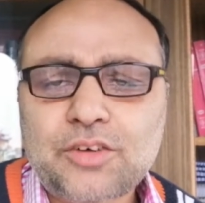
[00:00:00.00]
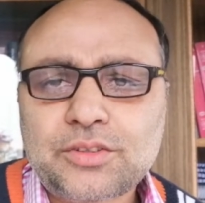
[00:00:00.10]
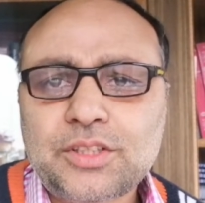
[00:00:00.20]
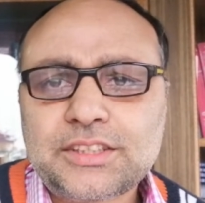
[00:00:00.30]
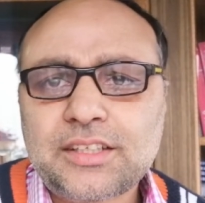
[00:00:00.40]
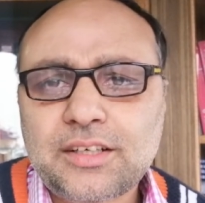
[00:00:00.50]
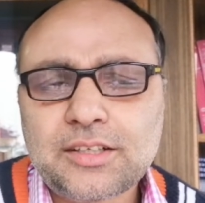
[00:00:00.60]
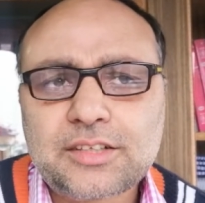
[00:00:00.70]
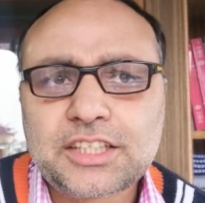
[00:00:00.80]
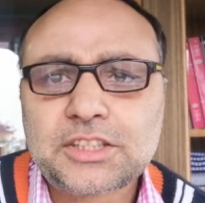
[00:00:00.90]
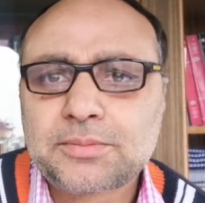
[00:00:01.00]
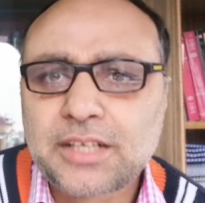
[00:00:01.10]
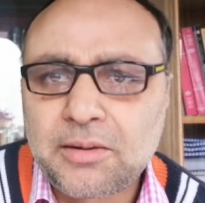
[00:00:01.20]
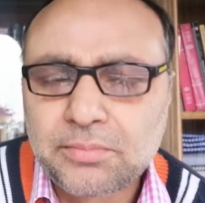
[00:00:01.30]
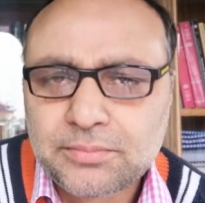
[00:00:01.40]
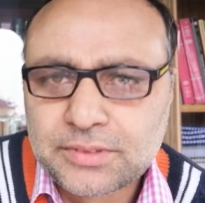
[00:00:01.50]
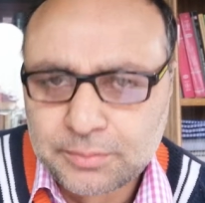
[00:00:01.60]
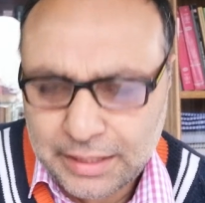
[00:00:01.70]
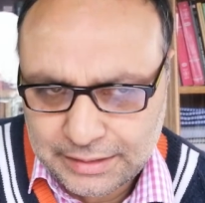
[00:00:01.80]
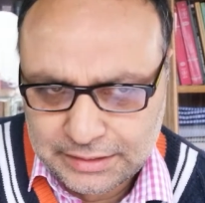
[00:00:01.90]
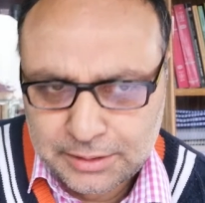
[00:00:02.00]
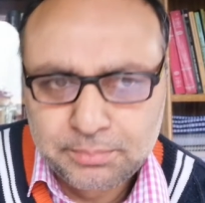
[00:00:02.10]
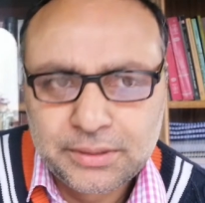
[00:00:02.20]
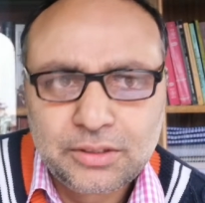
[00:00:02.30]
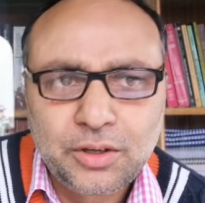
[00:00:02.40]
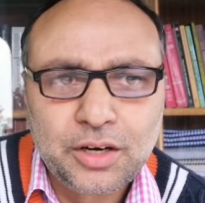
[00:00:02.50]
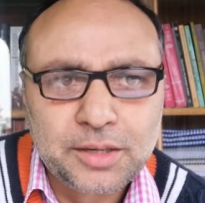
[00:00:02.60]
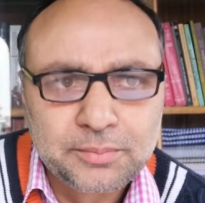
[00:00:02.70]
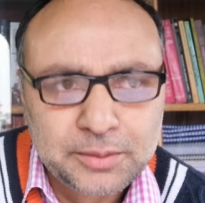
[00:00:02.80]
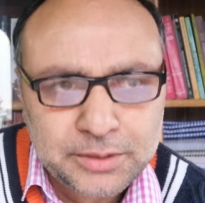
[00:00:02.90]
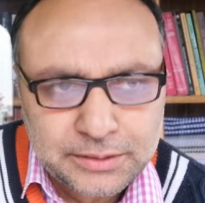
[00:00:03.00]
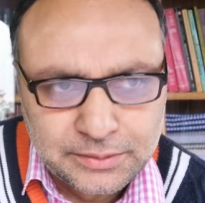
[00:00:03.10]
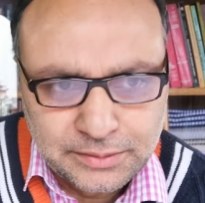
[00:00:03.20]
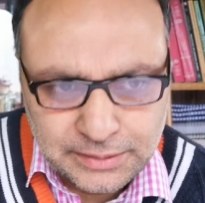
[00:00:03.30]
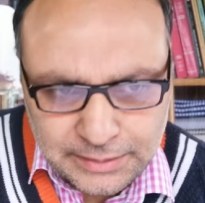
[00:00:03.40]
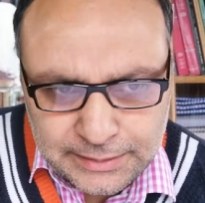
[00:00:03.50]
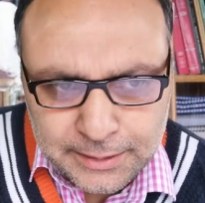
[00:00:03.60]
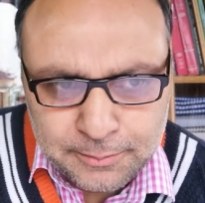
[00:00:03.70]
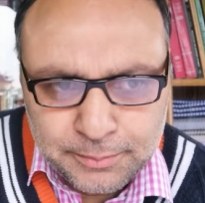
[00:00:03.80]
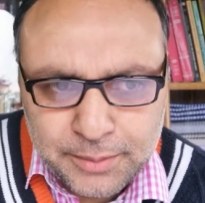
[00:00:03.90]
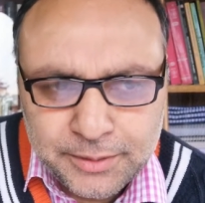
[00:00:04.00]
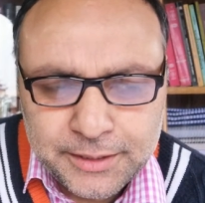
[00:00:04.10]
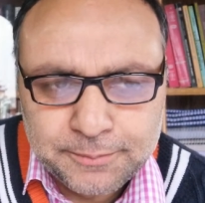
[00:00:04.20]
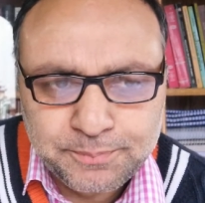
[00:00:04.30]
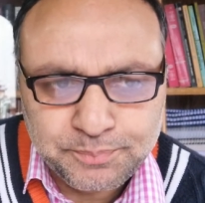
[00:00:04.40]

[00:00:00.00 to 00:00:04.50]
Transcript: or not say rather crisp and simple, or maybe